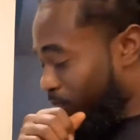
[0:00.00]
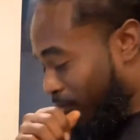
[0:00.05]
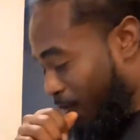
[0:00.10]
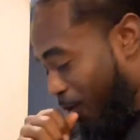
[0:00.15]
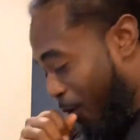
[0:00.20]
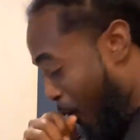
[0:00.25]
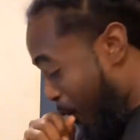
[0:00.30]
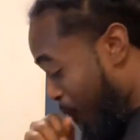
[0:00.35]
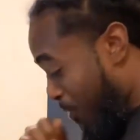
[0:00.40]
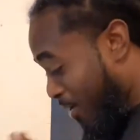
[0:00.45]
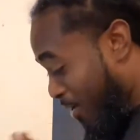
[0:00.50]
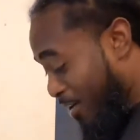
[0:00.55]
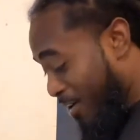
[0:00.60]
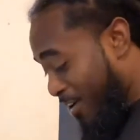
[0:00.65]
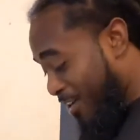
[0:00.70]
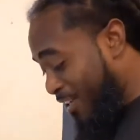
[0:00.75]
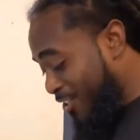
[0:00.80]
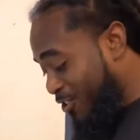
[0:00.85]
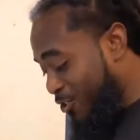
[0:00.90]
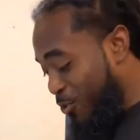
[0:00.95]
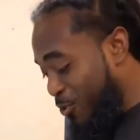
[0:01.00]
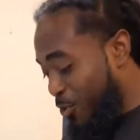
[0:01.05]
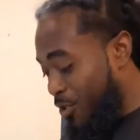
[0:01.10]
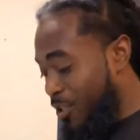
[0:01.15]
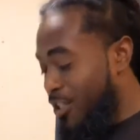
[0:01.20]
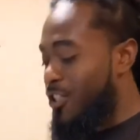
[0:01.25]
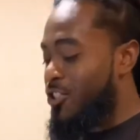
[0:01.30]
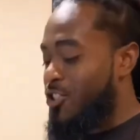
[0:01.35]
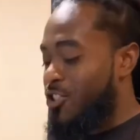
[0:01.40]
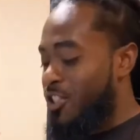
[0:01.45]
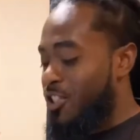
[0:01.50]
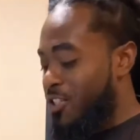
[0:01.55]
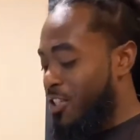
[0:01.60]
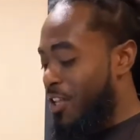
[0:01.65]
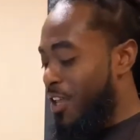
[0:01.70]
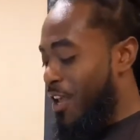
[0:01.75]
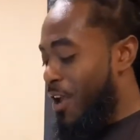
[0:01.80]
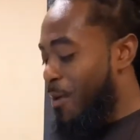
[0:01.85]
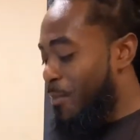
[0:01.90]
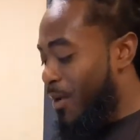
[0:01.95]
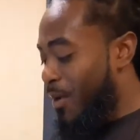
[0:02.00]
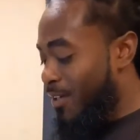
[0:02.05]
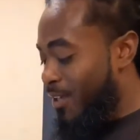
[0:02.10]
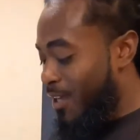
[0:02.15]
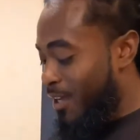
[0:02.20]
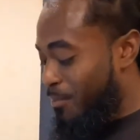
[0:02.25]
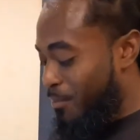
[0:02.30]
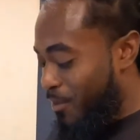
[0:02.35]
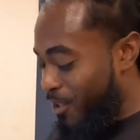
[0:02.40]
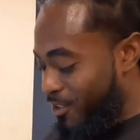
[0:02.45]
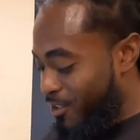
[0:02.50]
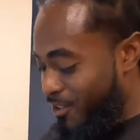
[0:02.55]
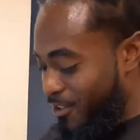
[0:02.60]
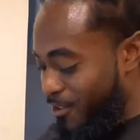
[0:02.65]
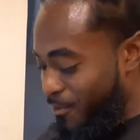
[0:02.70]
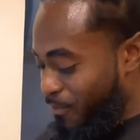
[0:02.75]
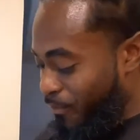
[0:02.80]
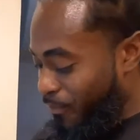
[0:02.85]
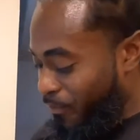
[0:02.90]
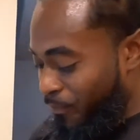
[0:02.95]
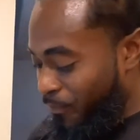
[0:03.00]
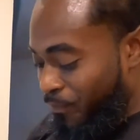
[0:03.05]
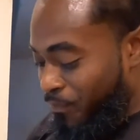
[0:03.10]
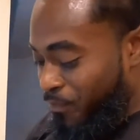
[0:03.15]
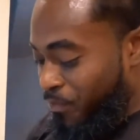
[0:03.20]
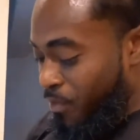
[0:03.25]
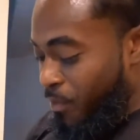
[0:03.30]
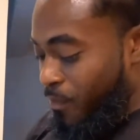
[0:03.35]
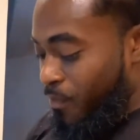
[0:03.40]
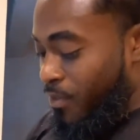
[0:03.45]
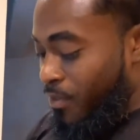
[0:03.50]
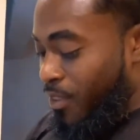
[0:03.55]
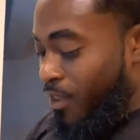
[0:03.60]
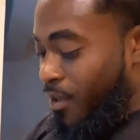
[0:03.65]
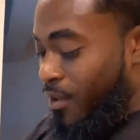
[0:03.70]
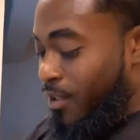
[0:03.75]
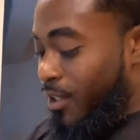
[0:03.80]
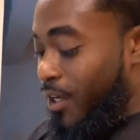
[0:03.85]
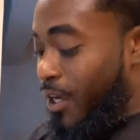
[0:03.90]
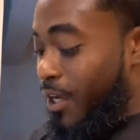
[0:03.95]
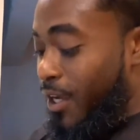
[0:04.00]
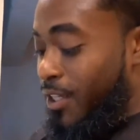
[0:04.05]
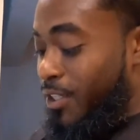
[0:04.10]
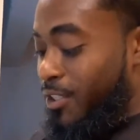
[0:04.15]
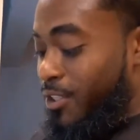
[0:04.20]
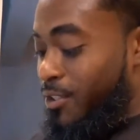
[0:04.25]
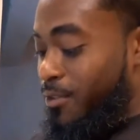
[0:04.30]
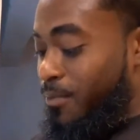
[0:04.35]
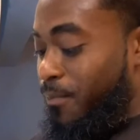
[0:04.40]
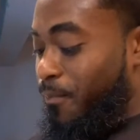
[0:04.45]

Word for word: Oh my God, that's so good. It's just like how my dad makes it. Guys,